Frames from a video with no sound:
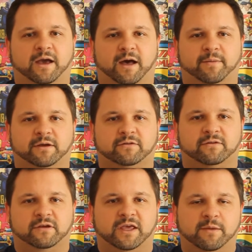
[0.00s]

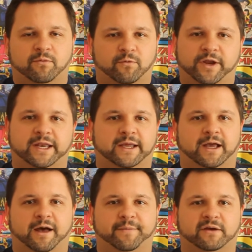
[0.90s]
comics, keep reading
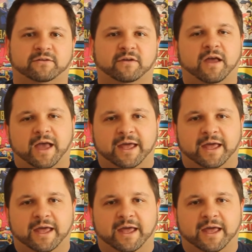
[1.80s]
comics,